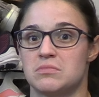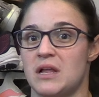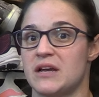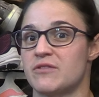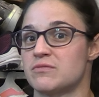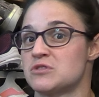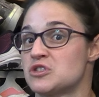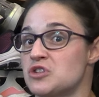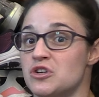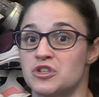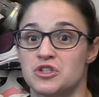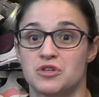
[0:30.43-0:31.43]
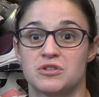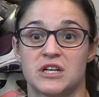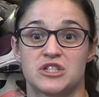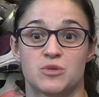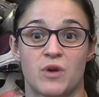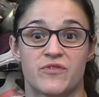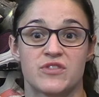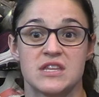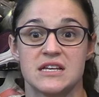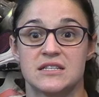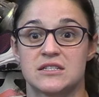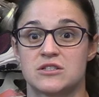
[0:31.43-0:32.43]
like certain shoes I should wear for
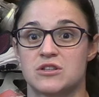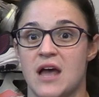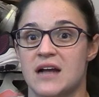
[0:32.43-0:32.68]
this